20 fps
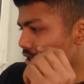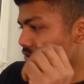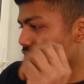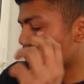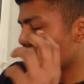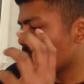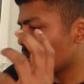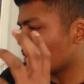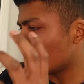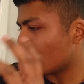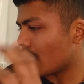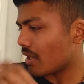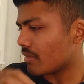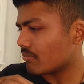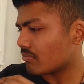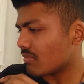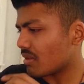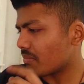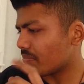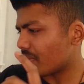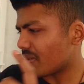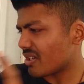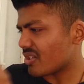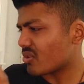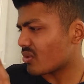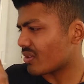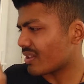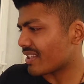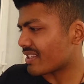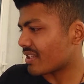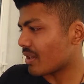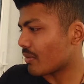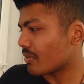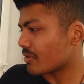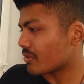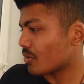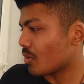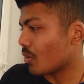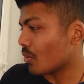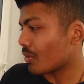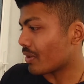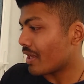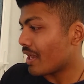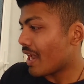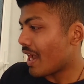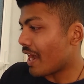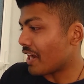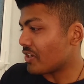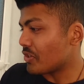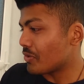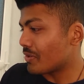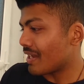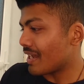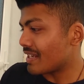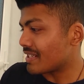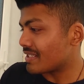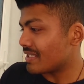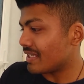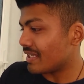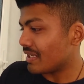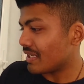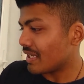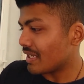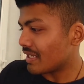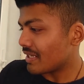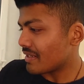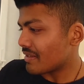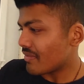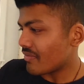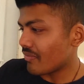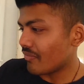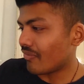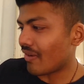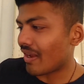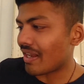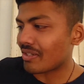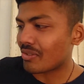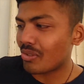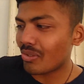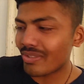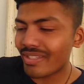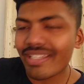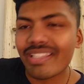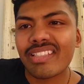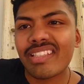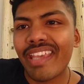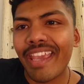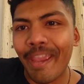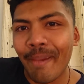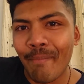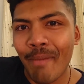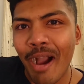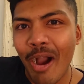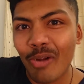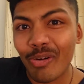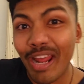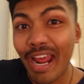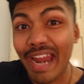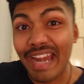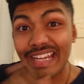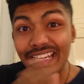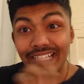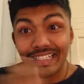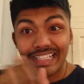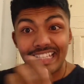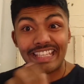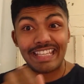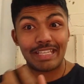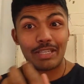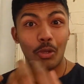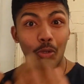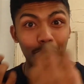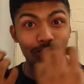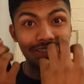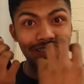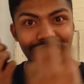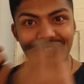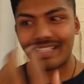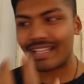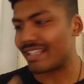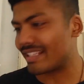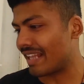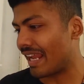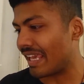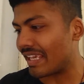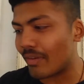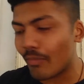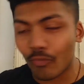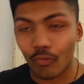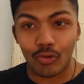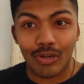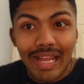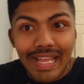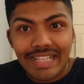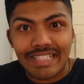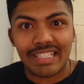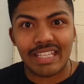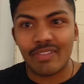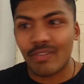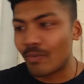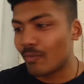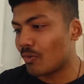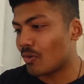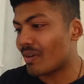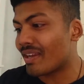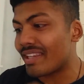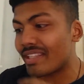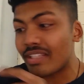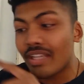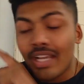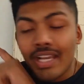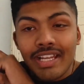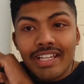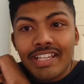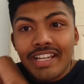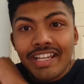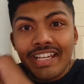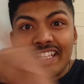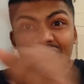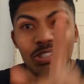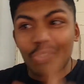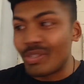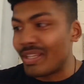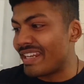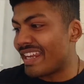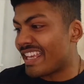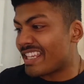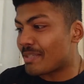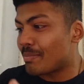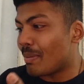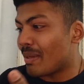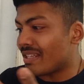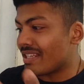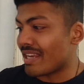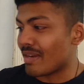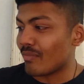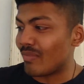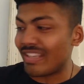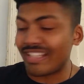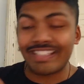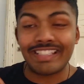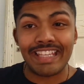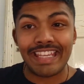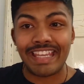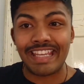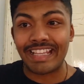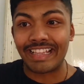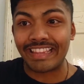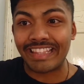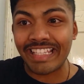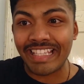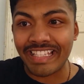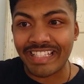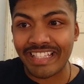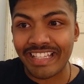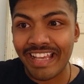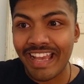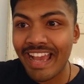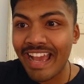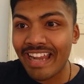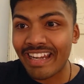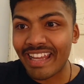So I'm pretty sure that's how it's called. And you can see Falco just came out and he got this. It's like for us, even for us, turning to the next page and we seeing this.